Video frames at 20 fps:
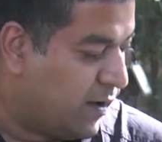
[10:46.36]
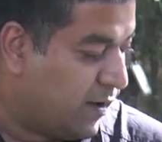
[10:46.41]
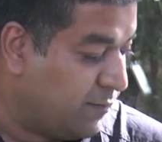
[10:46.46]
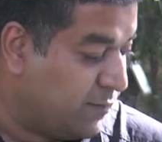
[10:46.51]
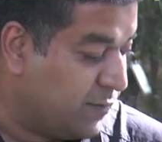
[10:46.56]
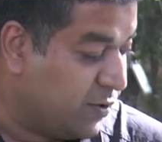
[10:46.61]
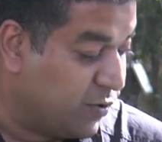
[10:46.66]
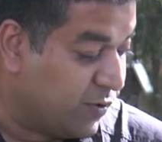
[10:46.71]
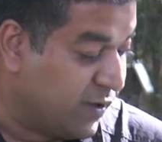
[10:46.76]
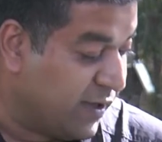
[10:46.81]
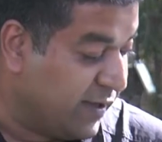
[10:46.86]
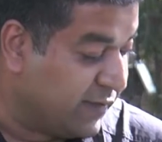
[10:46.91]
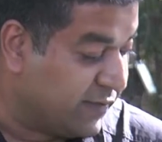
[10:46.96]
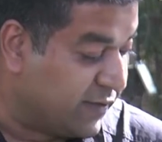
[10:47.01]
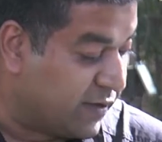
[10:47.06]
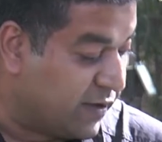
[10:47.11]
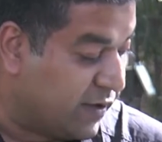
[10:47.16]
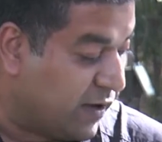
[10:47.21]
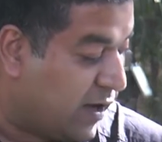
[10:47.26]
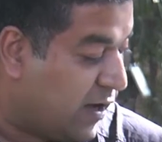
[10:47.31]
I'm looking at
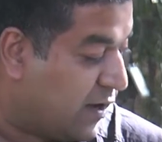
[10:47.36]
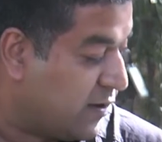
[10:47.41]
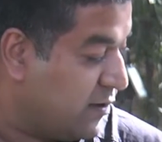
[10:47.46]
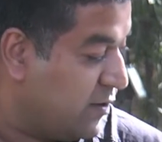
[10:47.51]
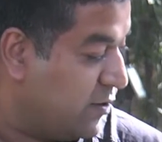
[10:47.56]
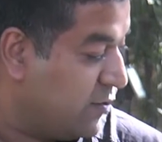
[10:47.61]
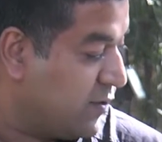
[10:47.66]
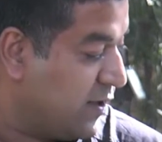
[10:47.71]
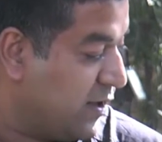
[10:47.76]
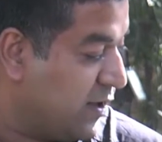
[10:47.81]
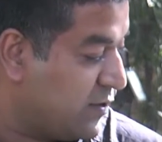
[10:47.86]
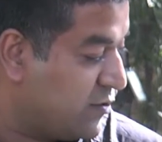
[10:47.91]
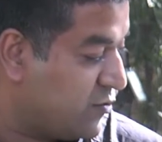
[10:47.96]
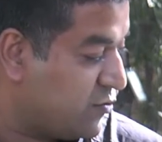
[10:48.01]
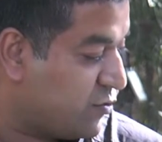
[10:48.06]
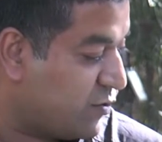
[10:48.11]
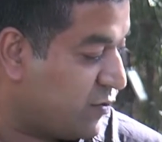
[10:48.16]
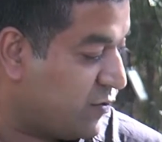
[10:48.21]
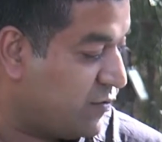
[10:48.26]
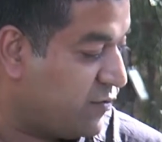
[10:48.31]
the car and looking at the
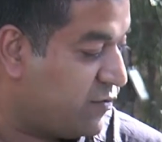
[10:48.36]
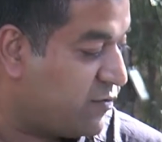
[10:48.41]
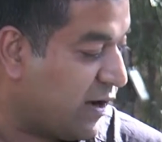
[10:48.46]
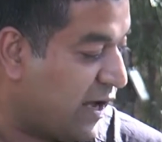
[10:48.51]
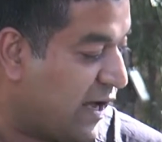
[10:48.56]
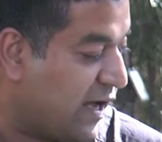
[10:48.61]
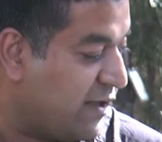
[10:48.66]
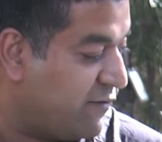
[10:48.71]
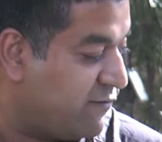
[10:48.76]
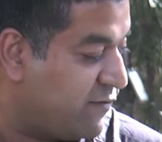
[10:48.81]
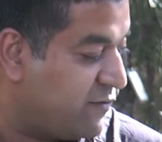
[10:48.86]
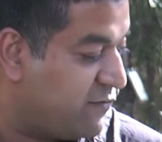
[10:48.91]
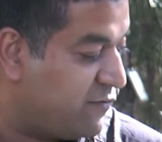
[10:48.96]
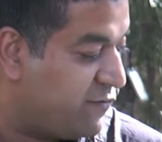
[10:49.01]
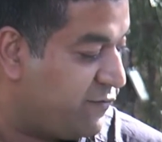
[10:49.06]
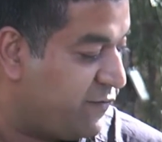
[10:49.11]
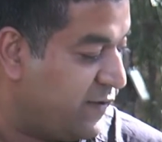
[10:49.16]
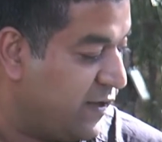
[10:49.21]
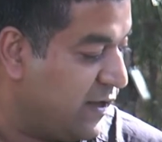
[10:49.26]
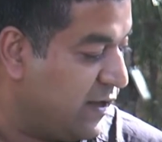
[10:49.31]
sort of drive and
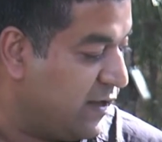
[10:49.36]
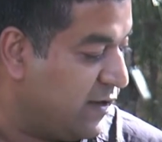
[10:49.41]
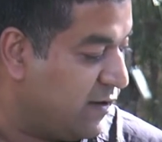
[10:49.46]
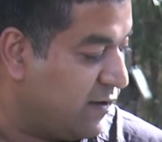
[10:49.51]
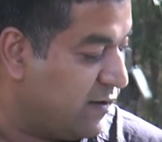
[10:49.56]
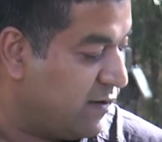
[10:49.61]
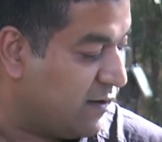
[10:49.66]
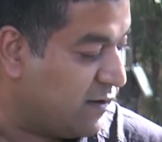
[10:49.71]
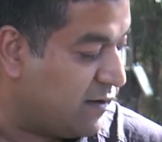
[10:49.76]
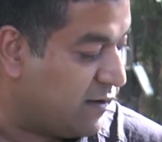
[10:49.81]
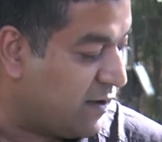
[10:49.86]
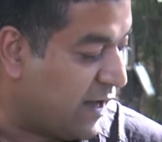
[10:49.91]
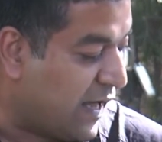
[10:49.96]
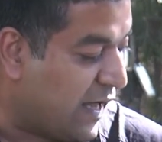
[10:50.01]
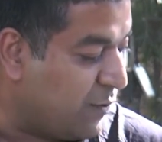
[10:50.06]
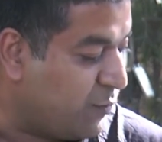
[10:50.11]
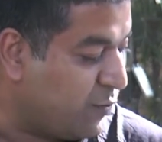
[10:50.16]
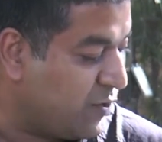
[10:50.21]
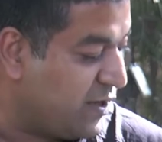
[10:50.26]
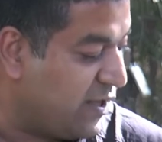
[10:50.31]
feel,
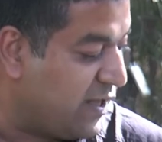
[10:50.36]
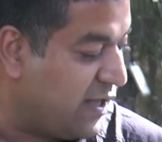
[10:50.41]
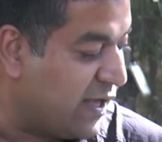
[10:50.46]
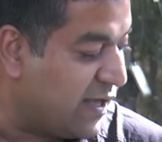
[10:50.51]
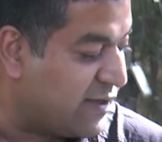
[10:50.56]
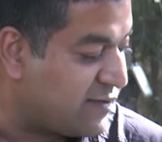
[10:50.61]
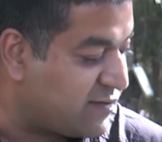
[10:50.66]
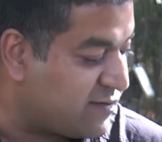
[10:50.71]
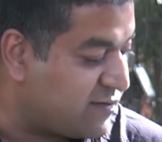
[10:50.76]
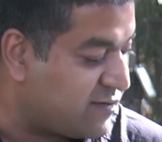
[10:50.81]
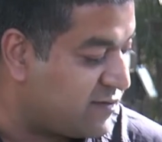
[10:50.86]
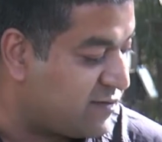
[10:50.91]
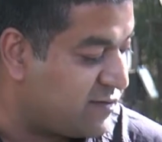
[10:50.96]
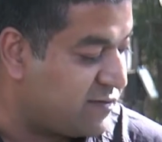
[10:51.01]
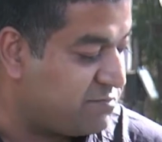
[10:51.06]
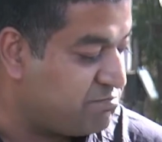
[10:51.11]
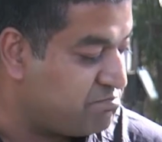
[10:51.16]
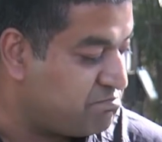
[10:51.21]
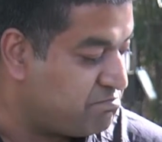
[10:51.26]
I would guess,